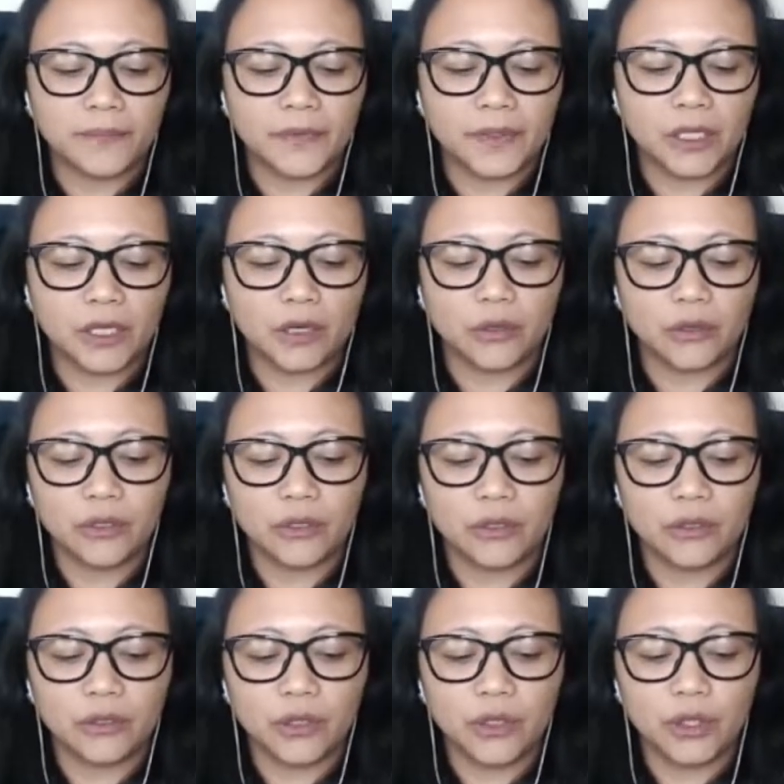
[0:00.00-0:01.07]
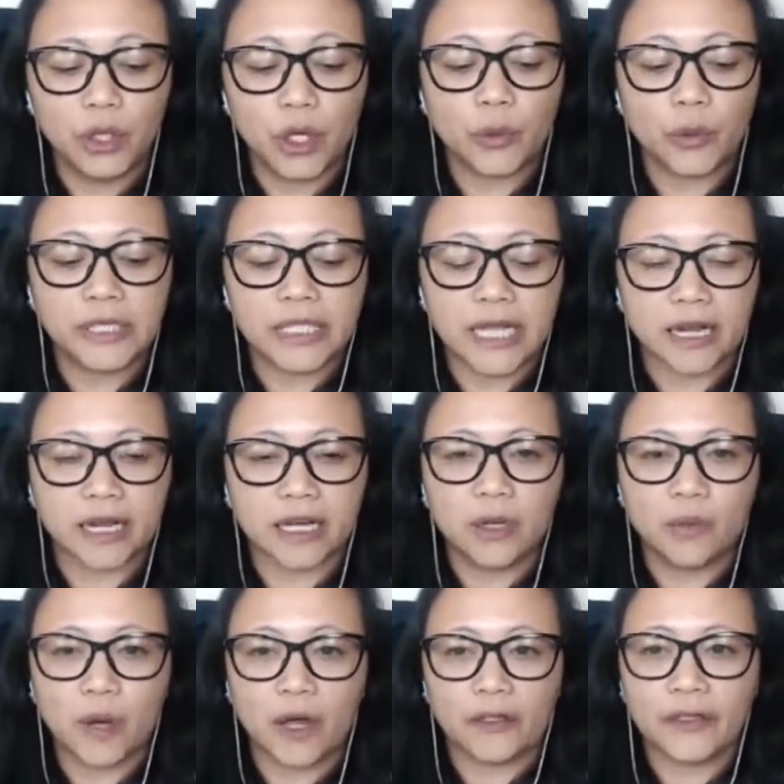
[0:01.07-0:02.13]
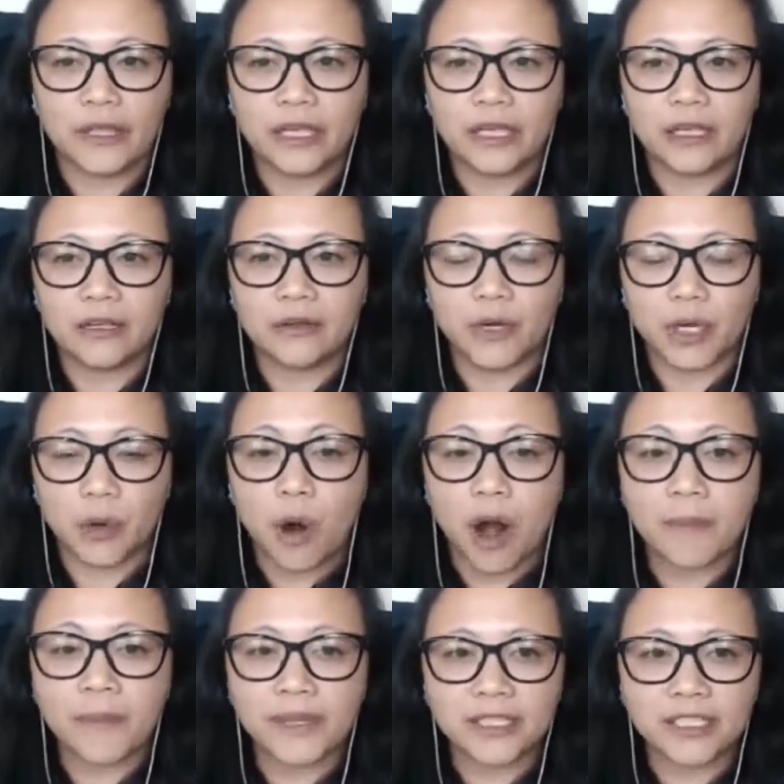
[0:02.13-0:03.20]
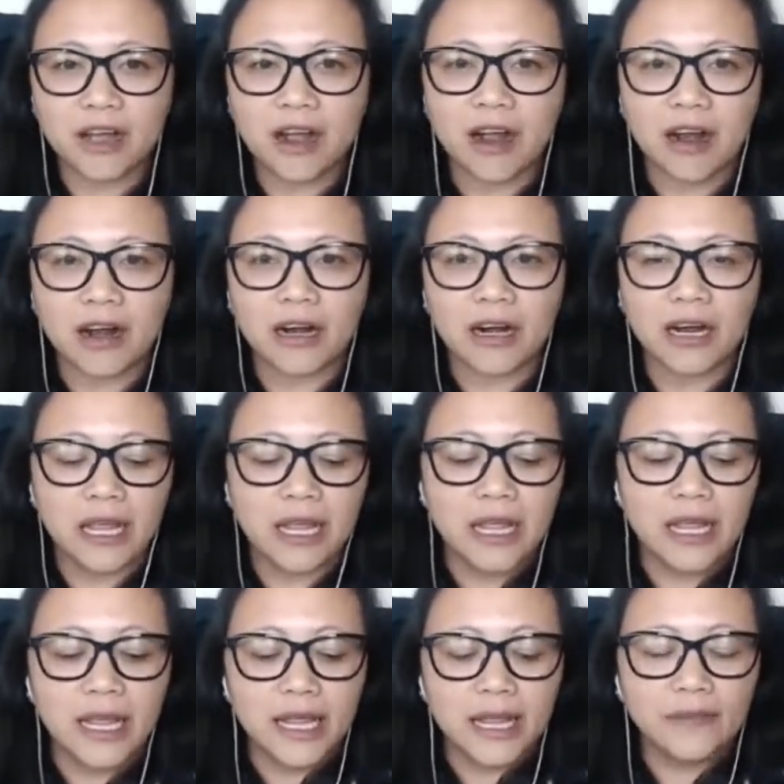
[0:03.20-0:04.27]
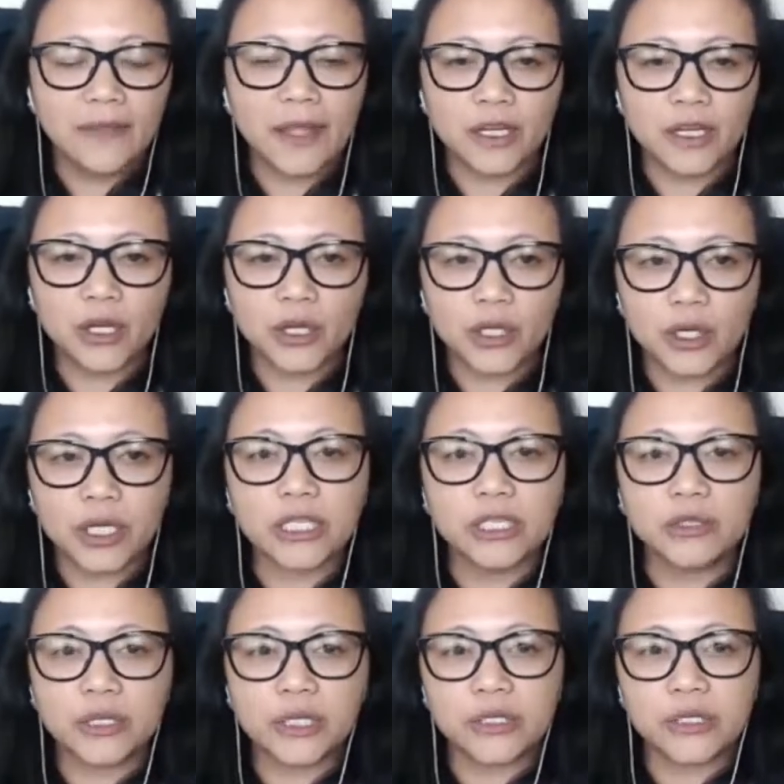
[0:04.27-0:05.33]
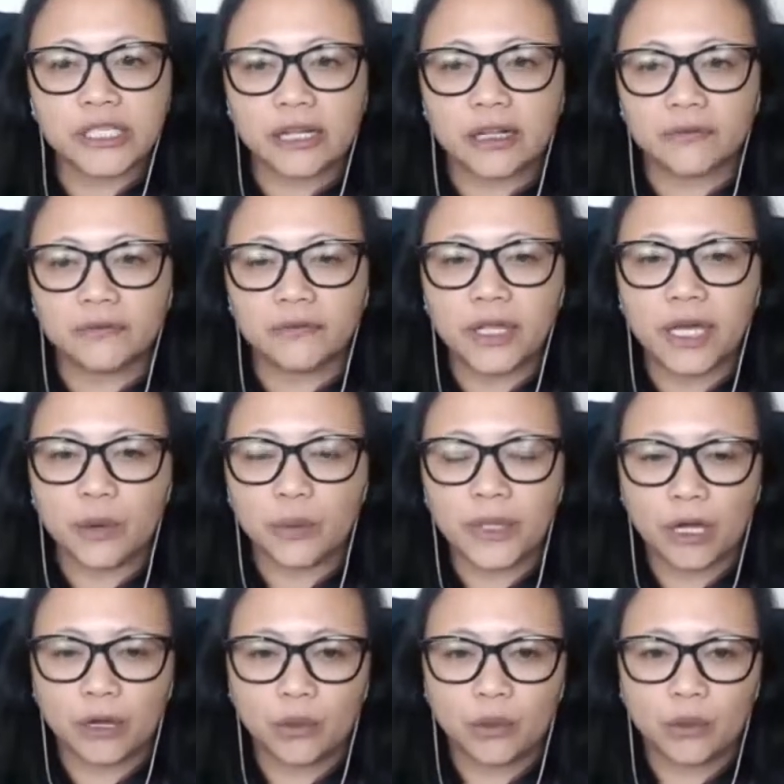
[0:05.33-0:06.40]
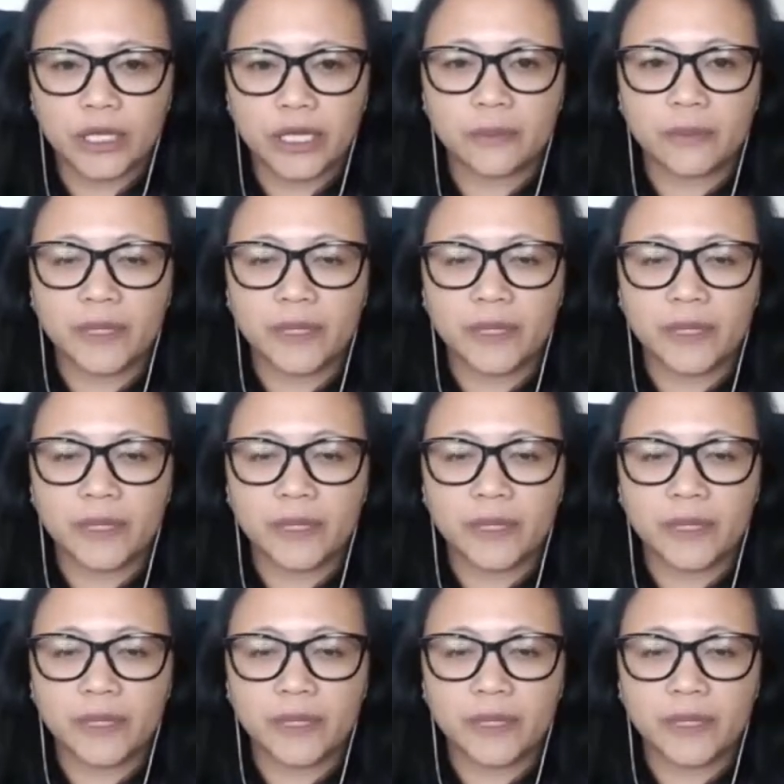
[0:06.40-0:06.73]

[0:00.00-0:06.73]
you know exactly what the requirements are, then you can do it yourself without a lawyer.